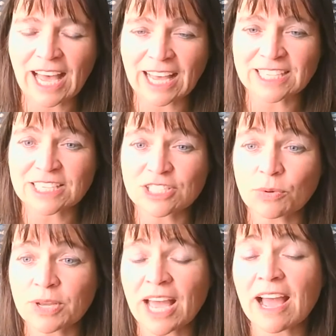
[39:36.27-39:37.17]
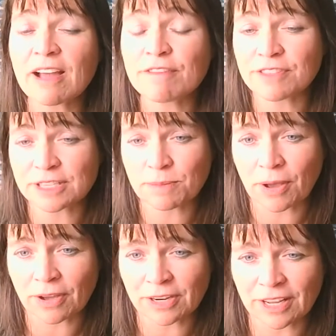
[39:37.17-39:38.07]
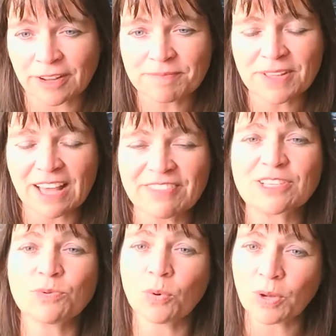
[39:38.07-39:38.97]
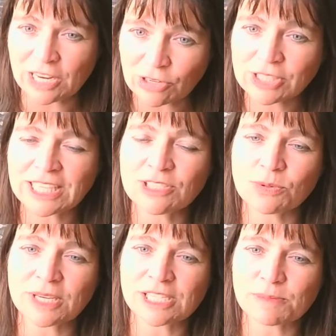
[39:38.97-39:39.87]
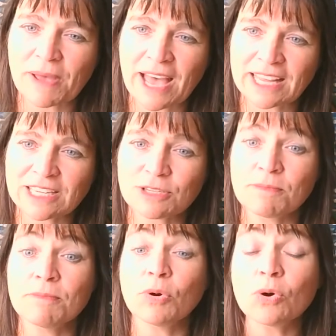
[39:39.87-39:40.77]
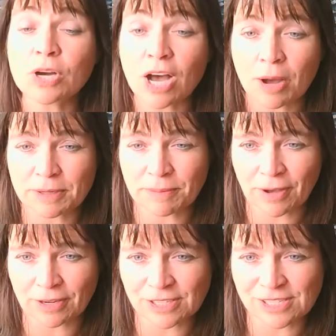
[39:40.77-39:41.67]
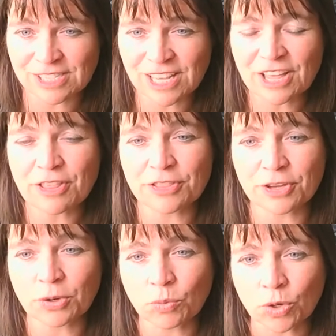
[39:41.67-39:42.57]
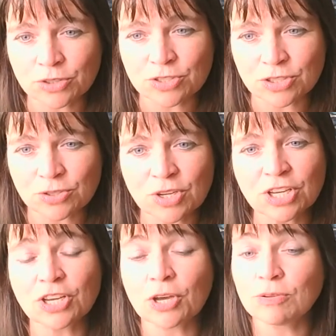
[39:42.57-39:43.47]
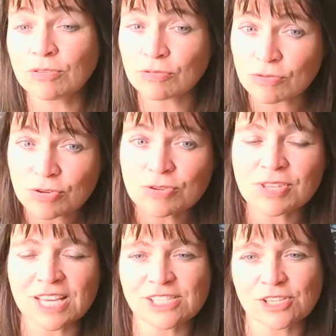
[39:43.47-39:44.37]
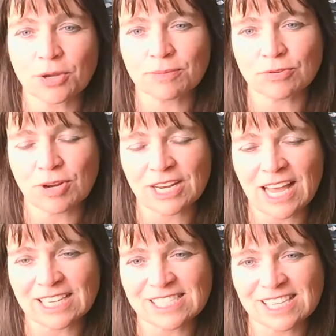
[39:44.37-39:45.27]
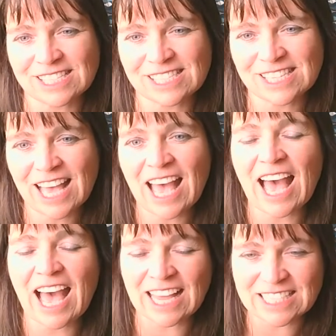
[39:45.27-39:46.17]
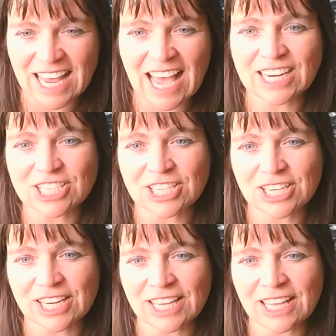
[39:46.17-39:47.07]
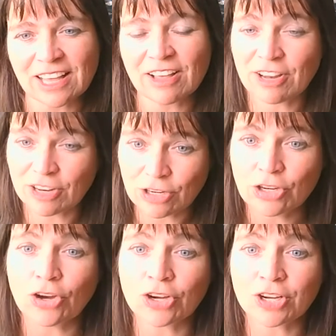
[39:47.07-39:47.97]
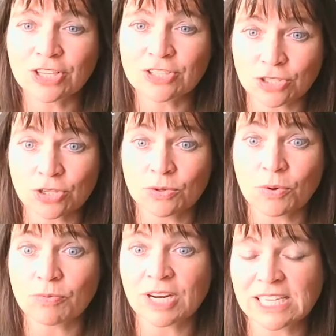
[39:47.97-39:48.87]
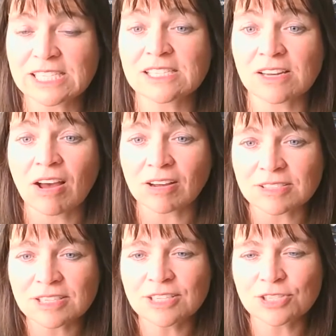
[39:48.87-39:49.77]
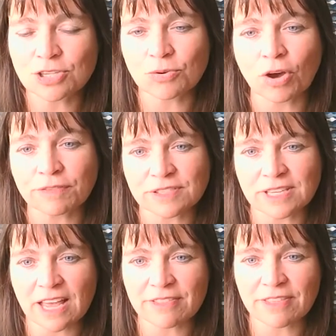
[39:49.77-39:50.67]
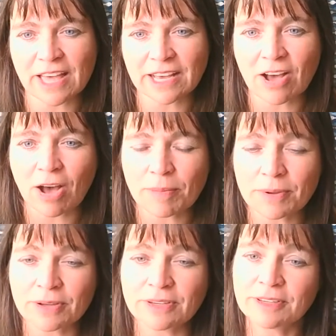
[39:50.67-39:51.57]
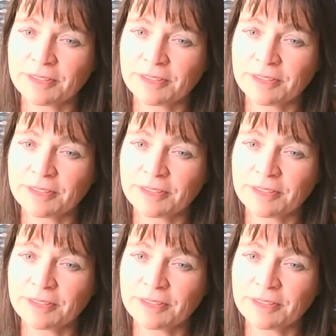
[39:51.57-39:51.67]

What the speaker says: And so we have this partner, and that's what we're looking to expand to more carbon partners that want to go through their Scope 3 analysis and actually look to really start to offset their carbon.